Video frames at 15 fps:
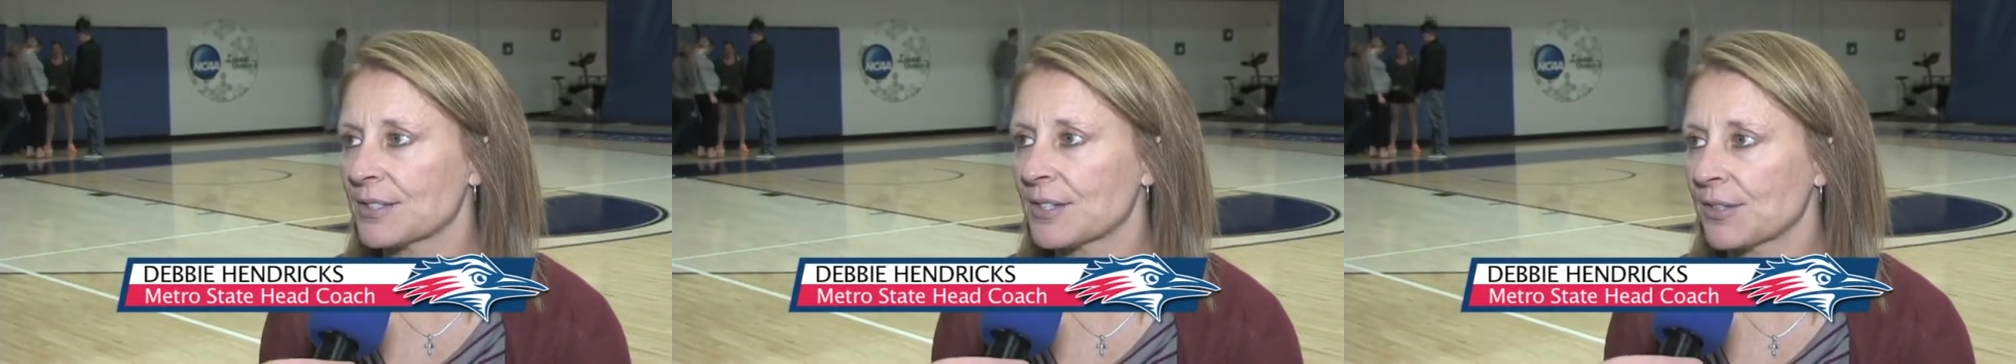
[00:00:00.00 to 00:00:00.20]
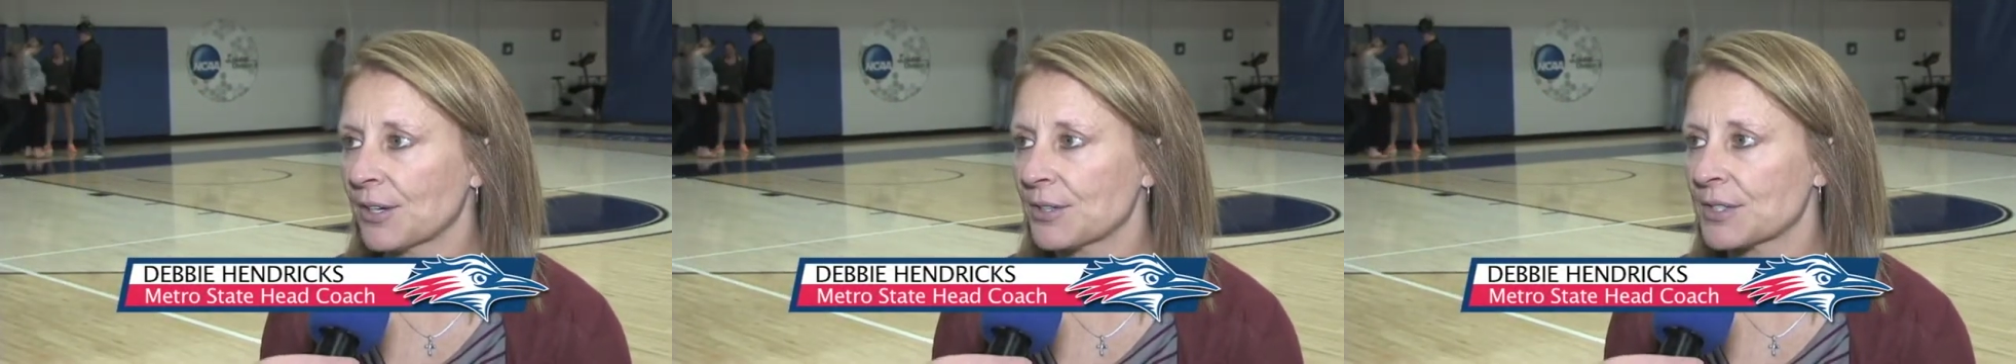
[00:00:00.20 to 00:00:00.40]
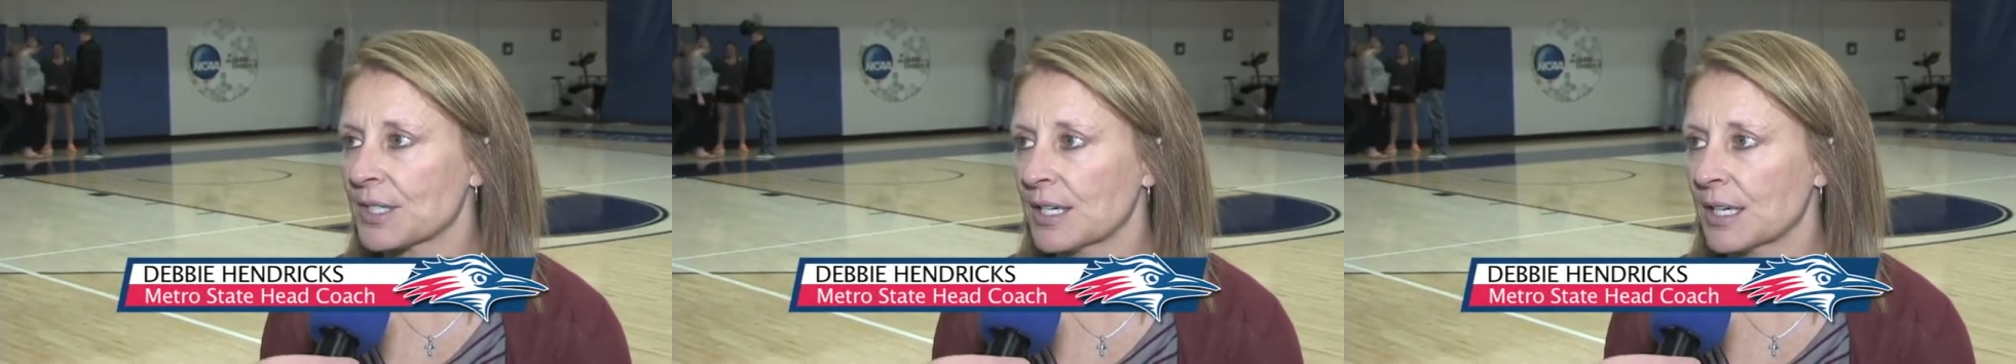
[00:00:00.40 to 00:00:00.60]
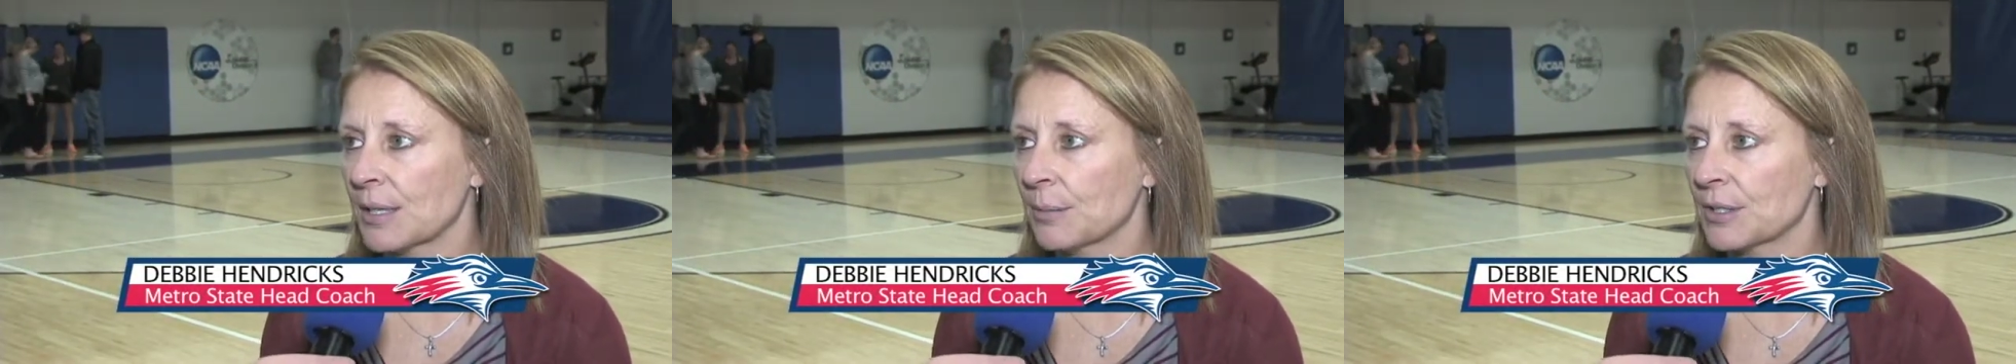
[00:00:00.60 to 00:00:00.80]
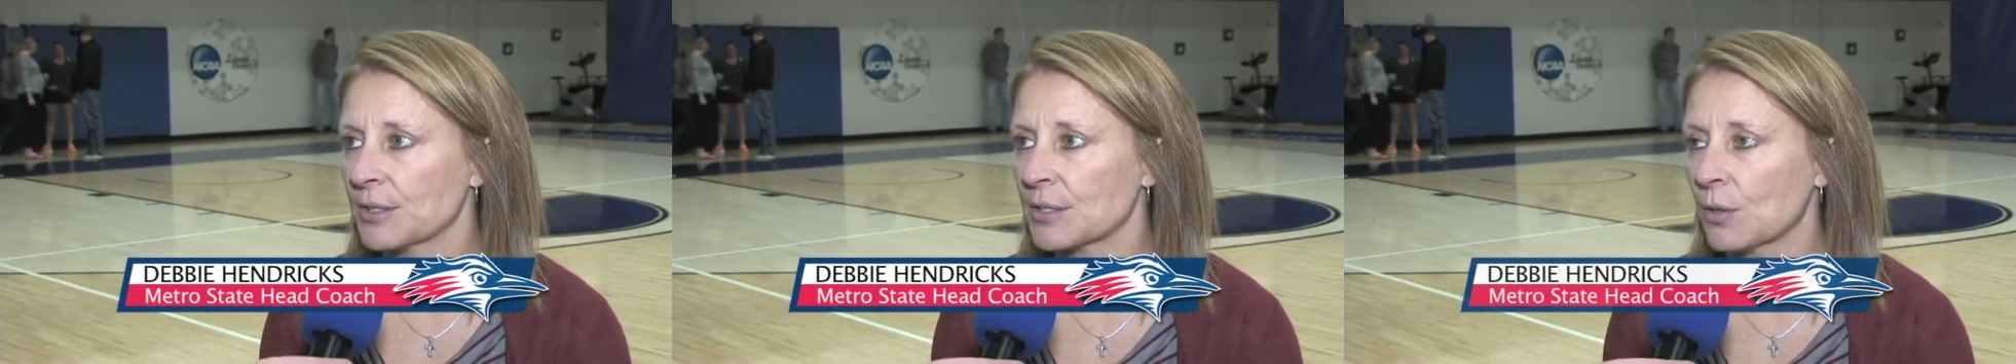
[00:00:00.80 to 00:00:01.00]
to their
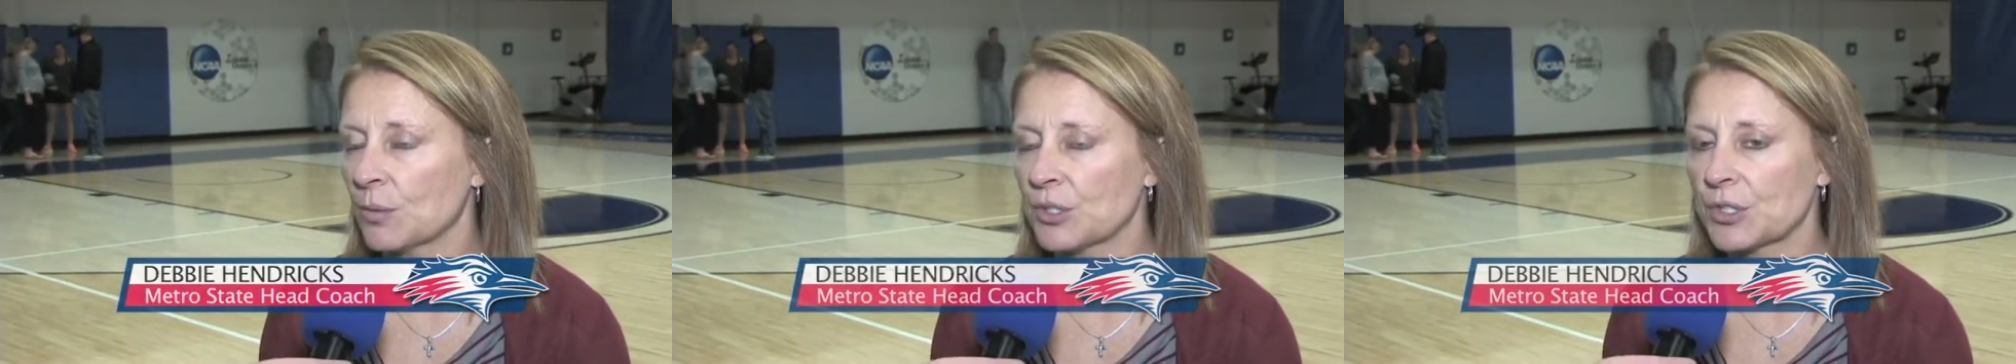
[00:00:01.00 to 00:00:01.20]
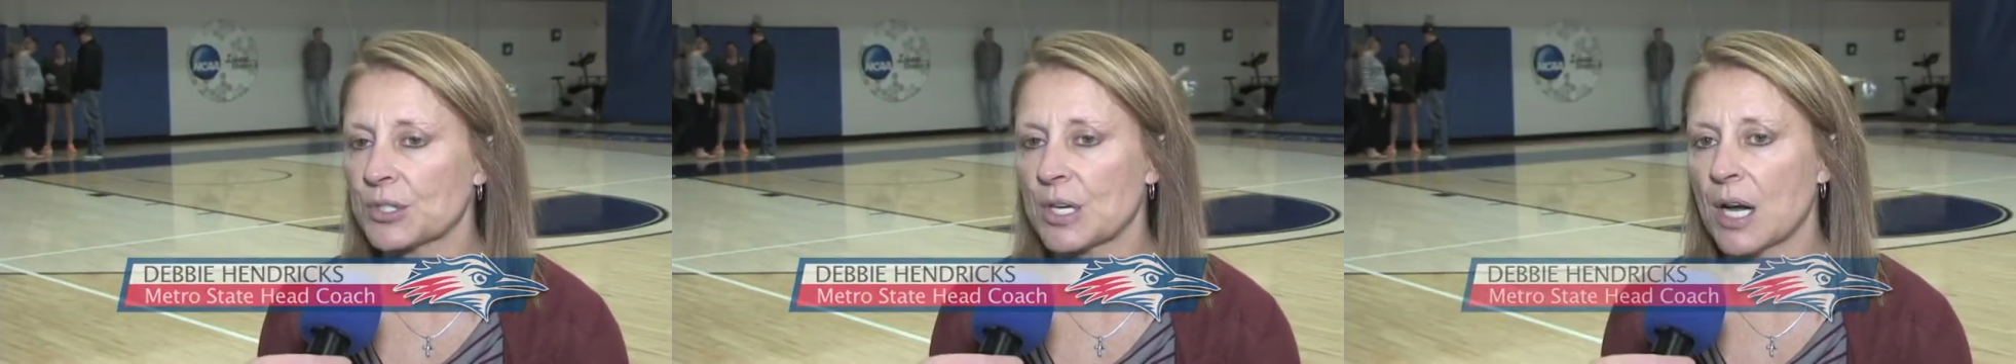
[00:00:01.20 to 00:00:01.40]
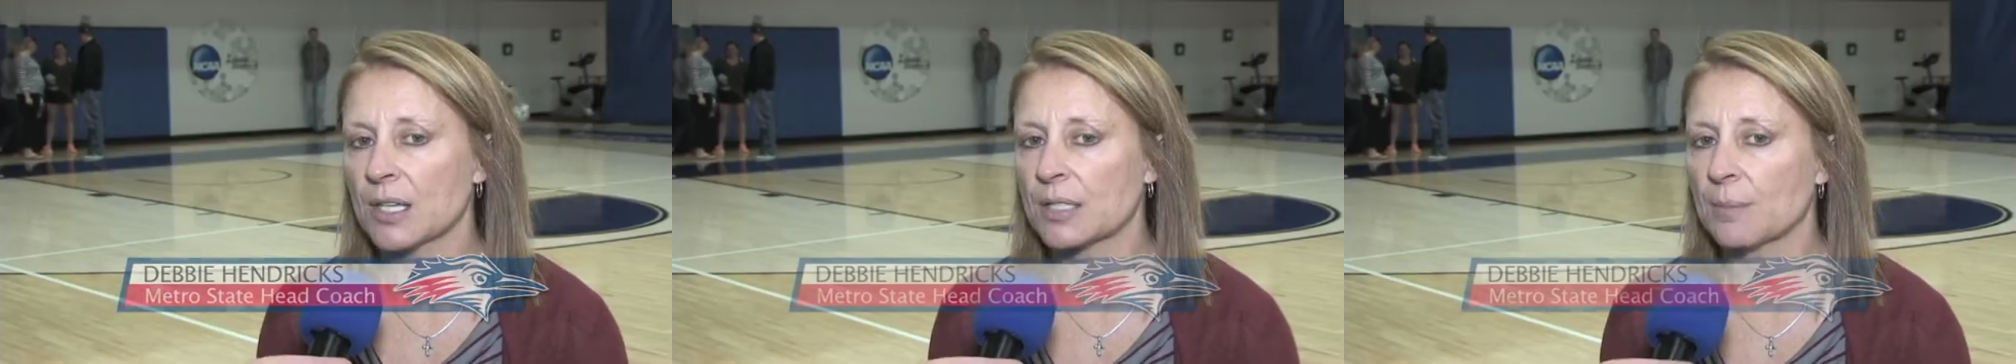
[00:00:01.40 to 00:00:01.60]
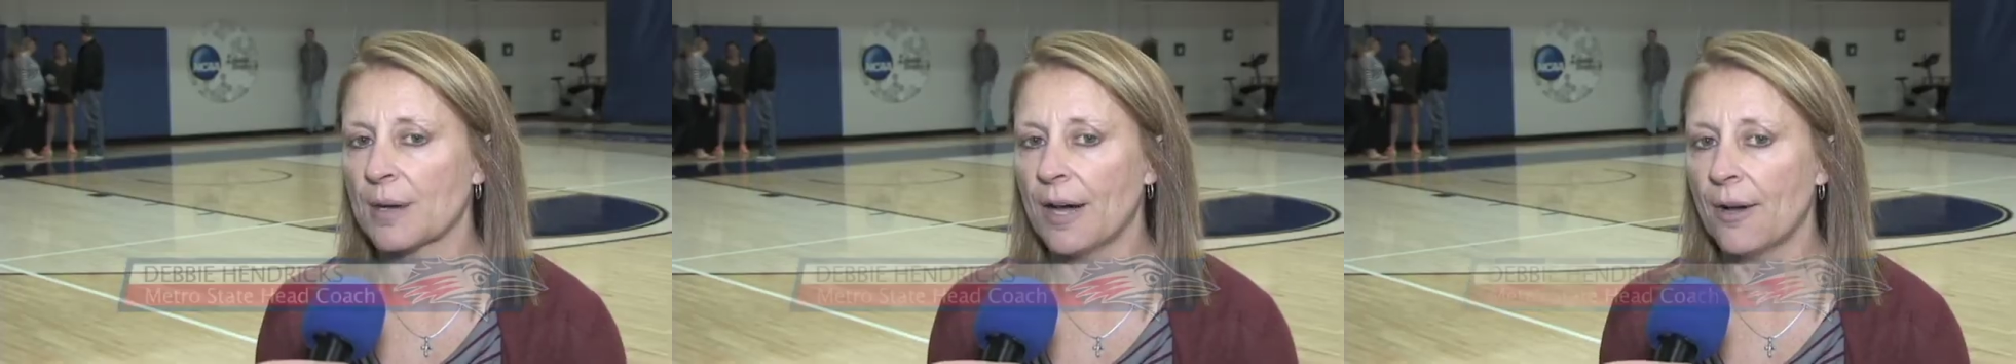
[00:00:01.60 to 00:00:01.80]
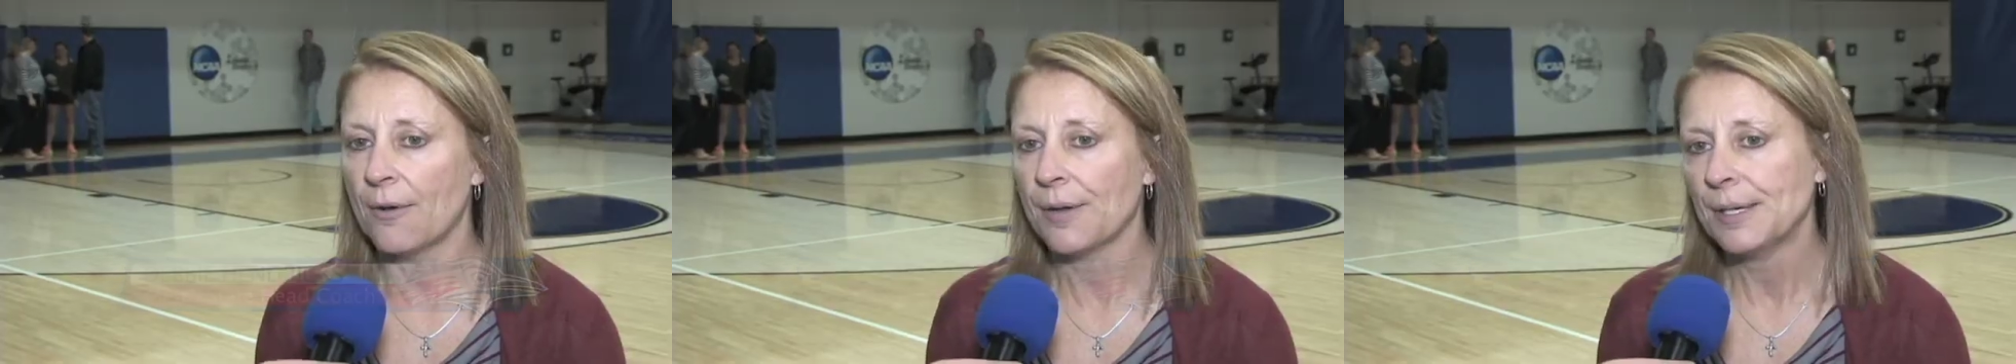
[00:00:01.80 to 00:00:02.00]
team. And so we just talked
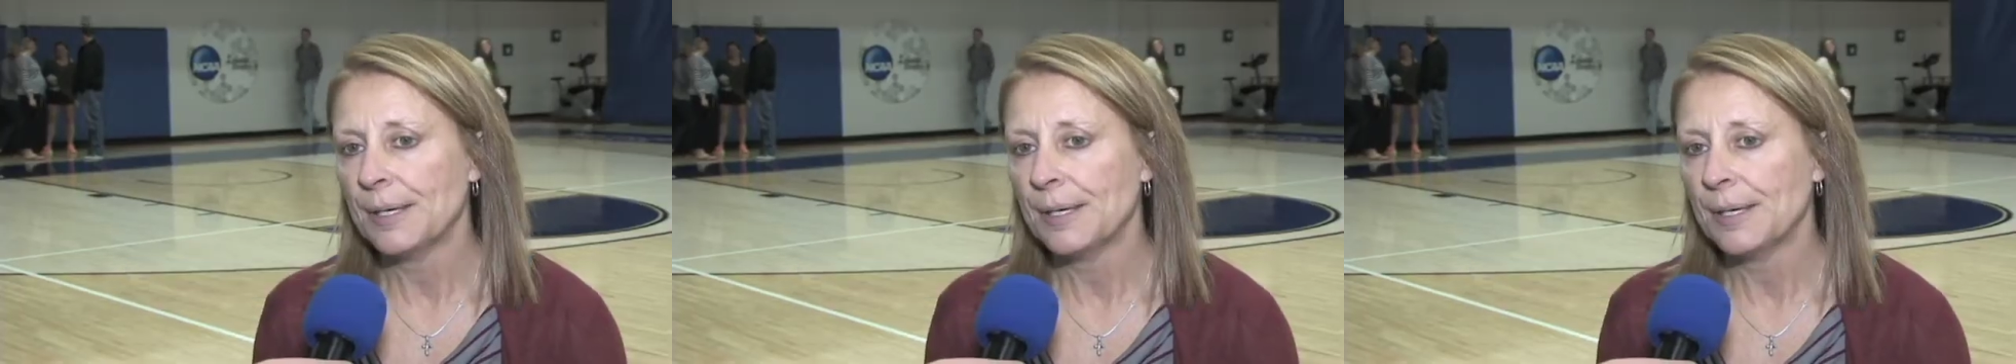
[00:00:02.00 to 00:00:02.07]
about